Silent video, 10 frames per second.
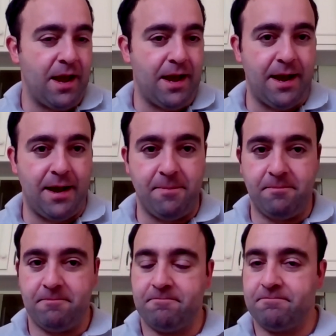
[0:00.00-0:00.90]

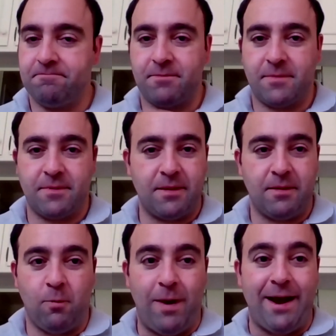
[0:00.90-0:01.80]

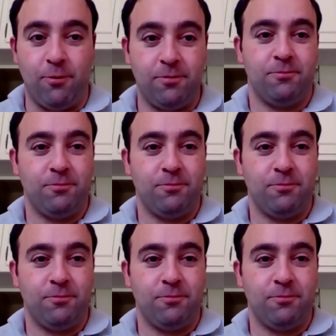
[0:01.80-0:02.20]
Wow,